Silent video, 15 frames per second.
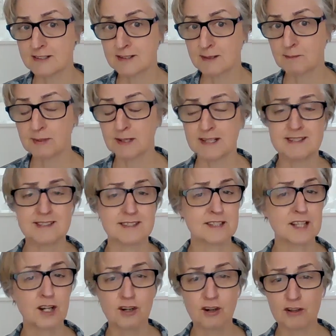in some
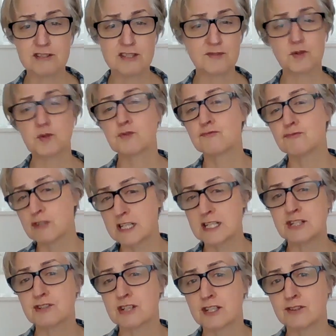places. Lots of you are
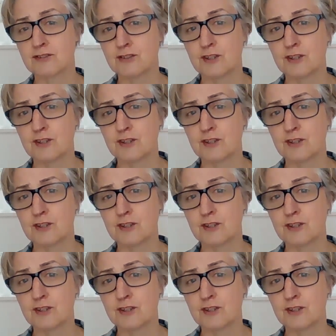really trying to